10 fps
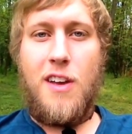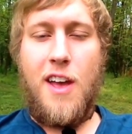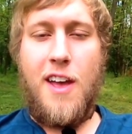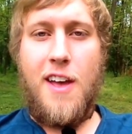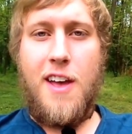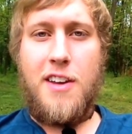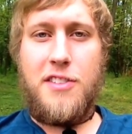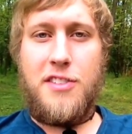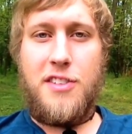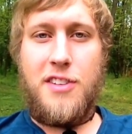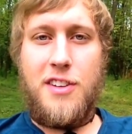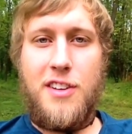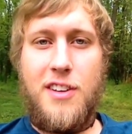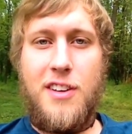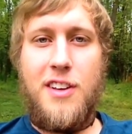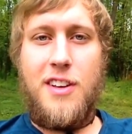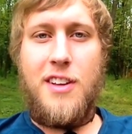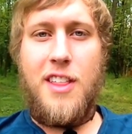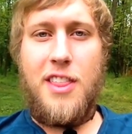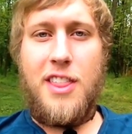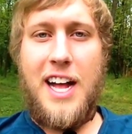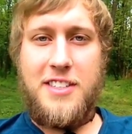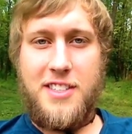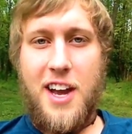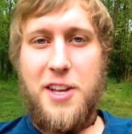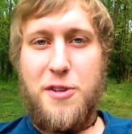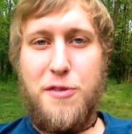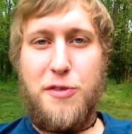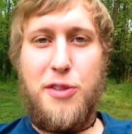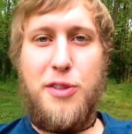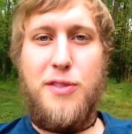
and that's kind of,